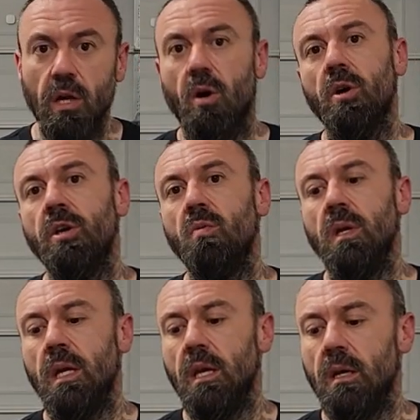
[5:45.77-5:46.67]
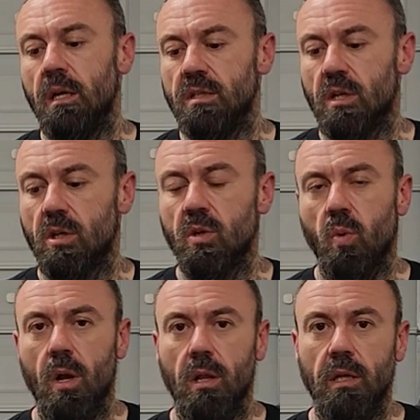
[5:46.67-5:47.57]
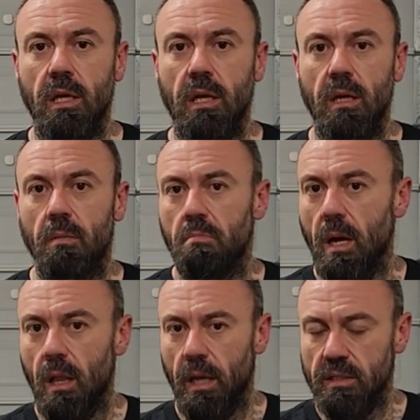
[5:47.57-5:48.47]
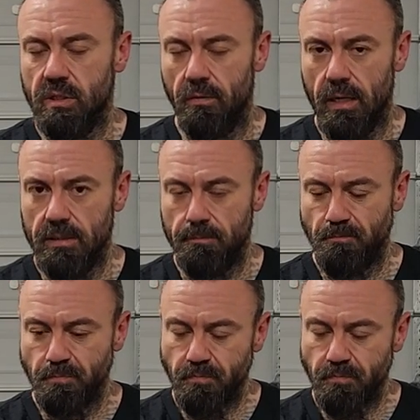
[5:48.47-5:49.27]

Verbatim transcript: all you need is a good quality polyester resin.